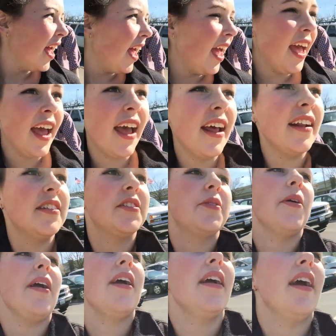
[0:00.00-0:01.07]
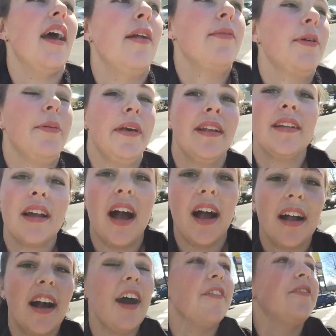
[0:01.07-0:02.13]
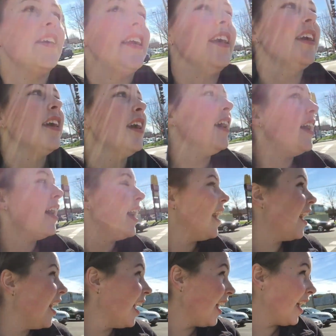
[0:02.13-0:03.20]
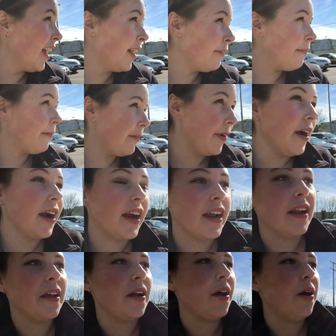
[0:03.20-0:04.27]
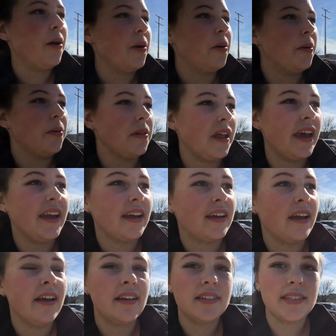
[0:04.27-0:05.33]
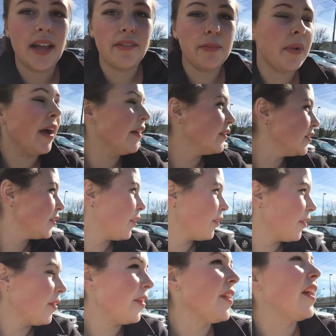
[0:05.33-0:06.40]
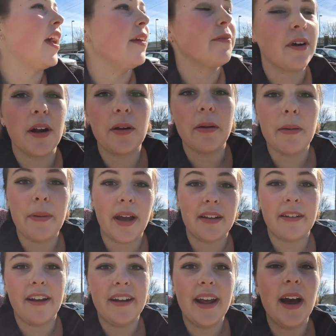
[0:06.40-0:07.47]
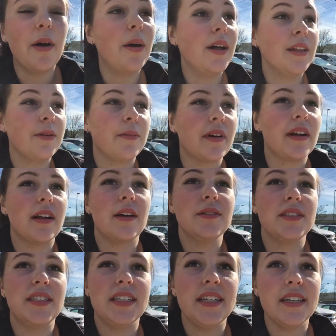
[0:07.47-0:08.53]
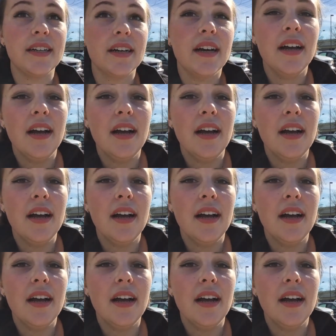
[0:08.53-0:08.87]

and it's great, and we went and got coffee, and we're gonna go like seven miles total, and we're on our way back right now, and then we're gonna go see